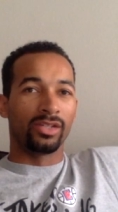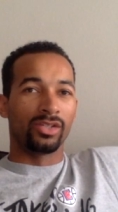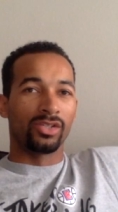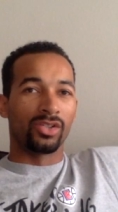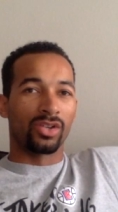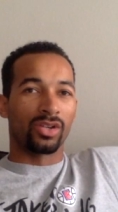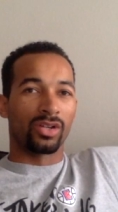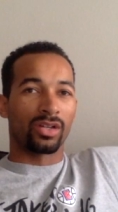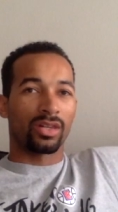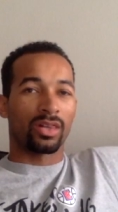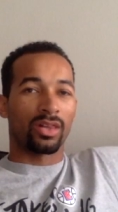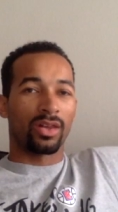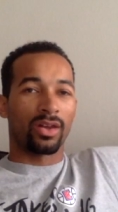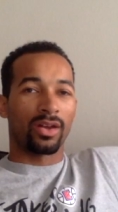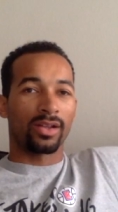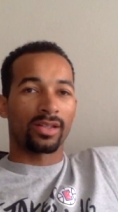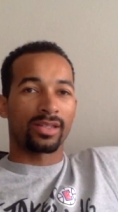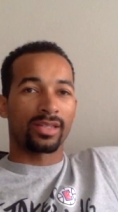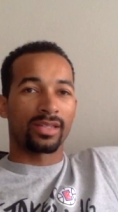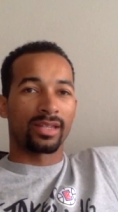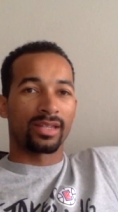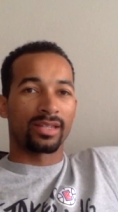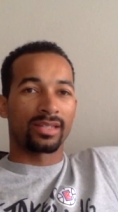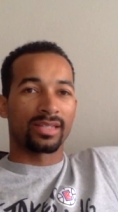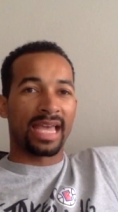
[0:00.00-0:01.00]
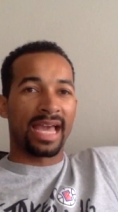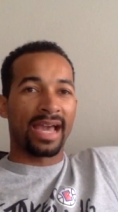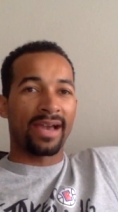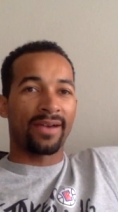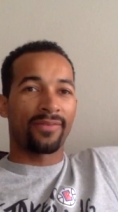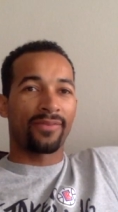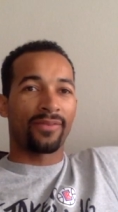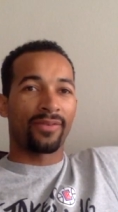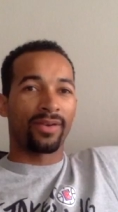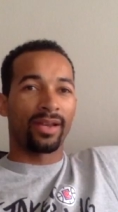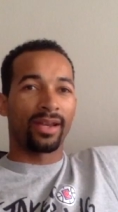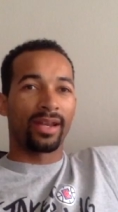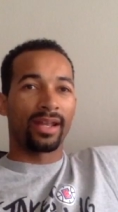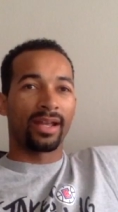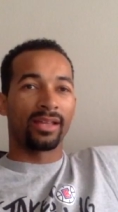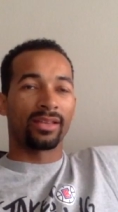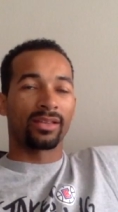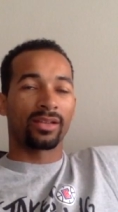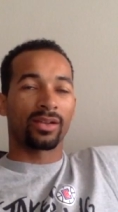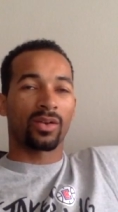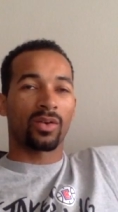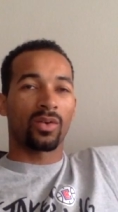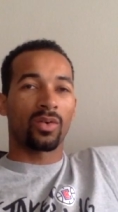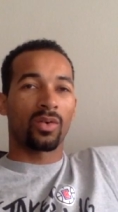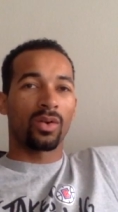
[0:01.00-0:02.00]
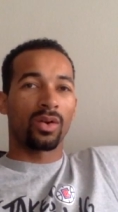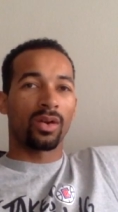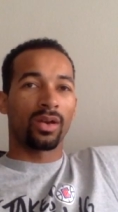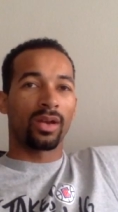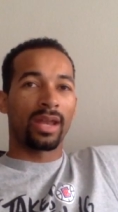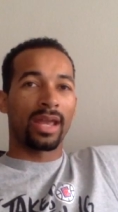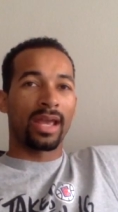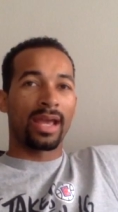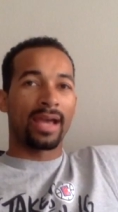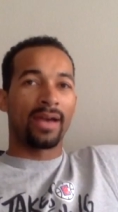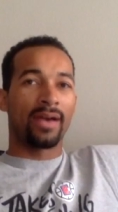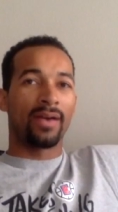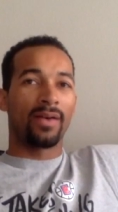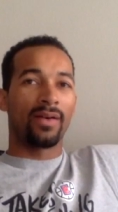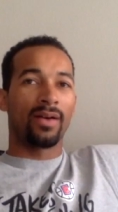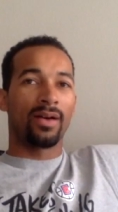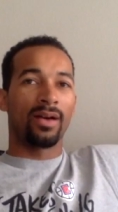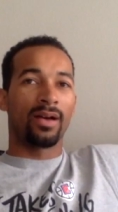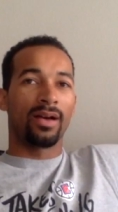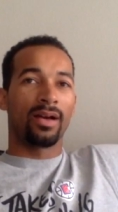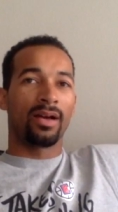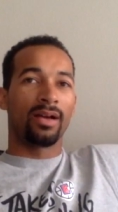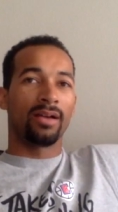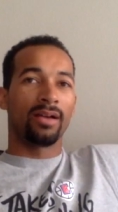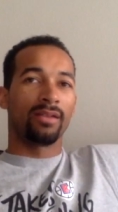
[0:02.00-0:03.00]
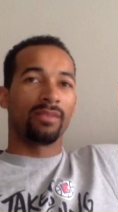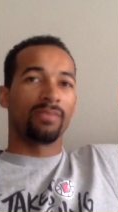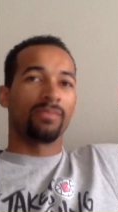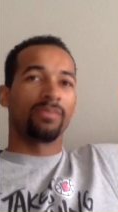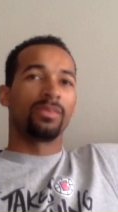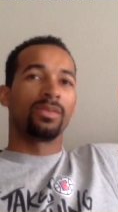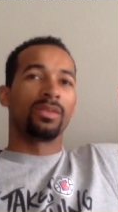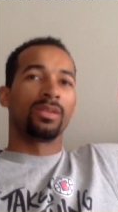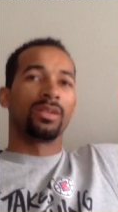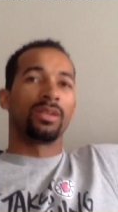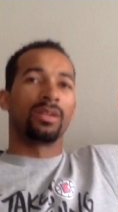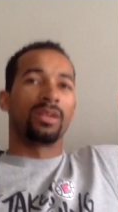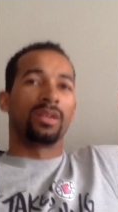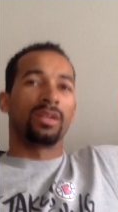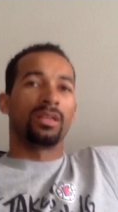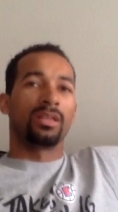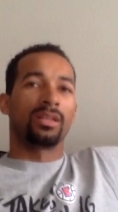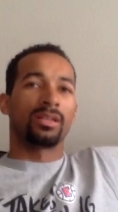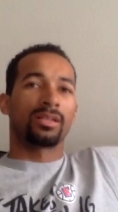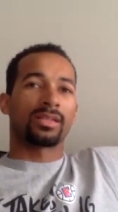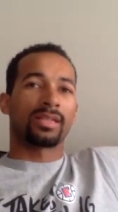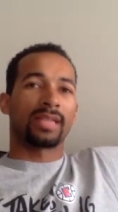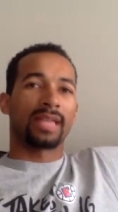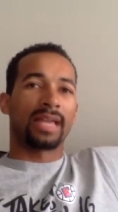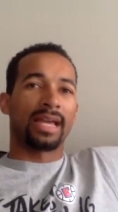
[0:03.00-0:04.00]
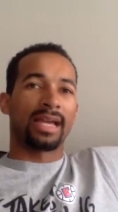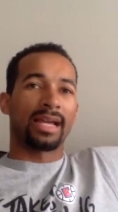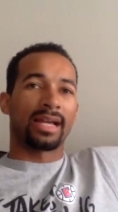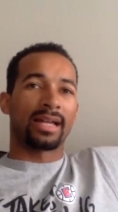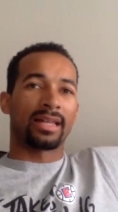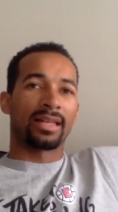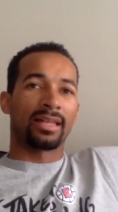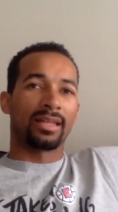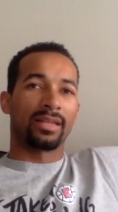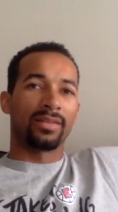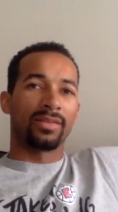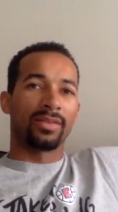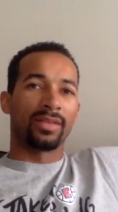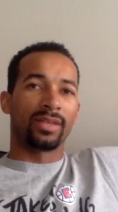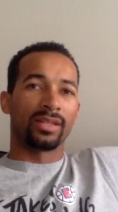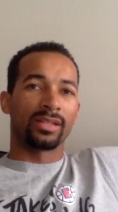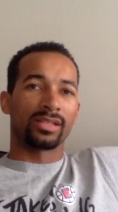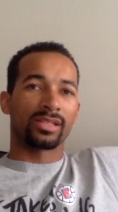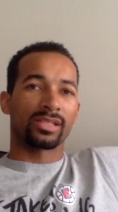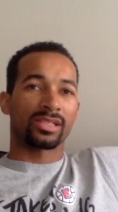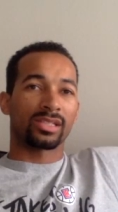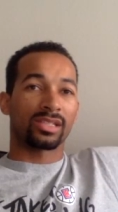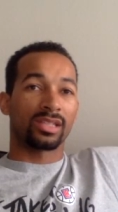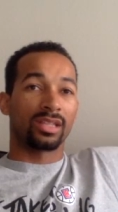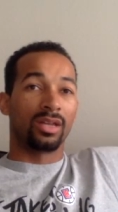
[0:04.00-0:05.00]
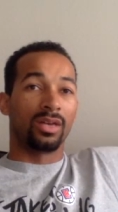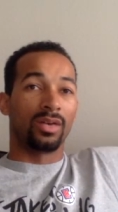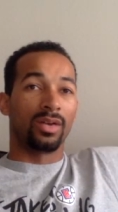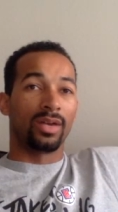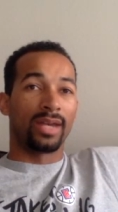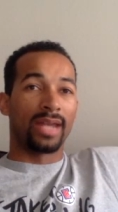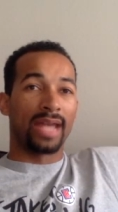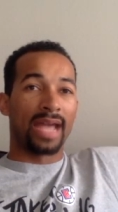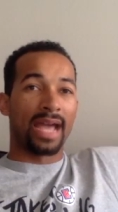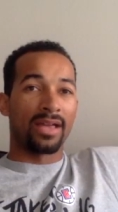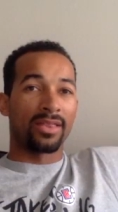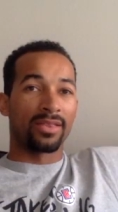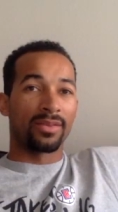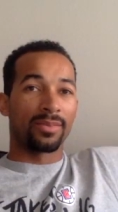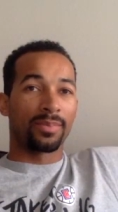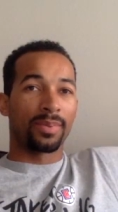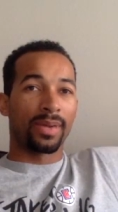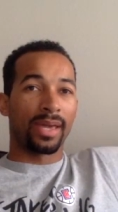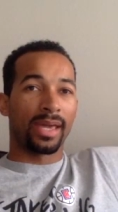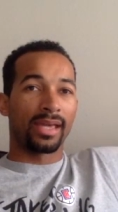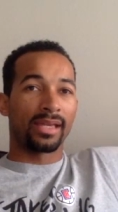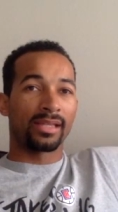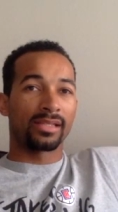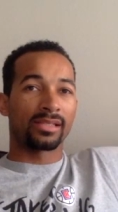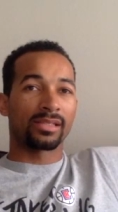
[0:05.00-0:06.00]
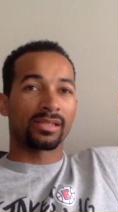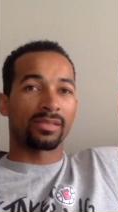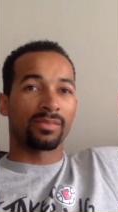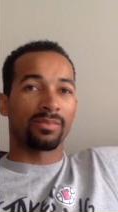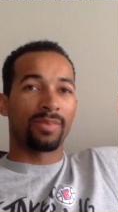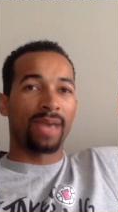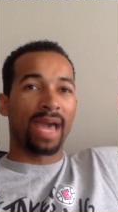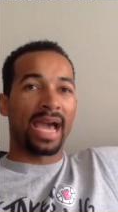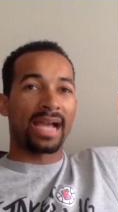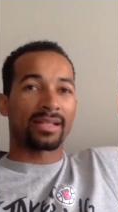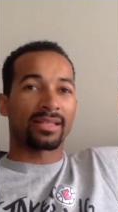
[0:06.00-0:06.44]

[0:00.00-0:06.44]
Jordan Clarkson is halfway down the court now. Um, Looks like Cleveland is slowing down the pace.